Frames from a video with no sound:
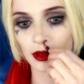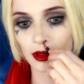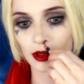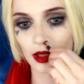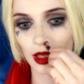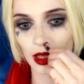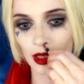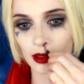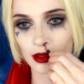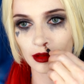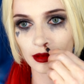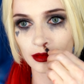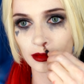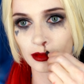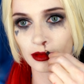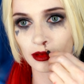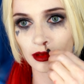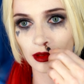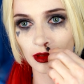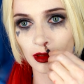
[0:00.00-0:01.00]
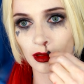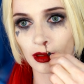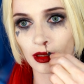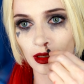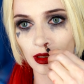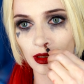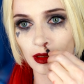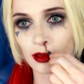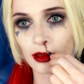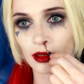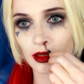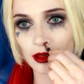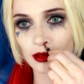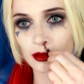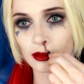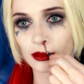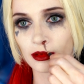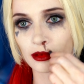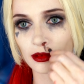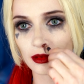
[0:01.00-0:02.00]
Then I use a brown eyeliner
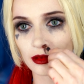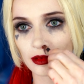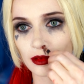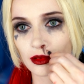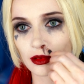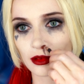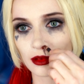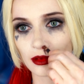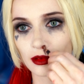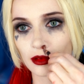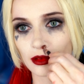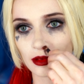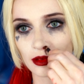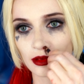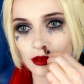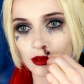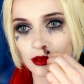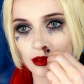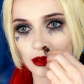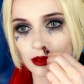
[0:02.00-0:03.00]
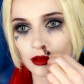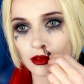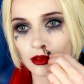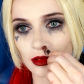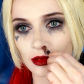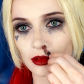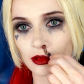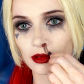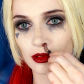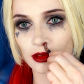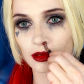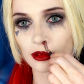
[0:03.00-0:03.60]
to trace out where I want the blood running from the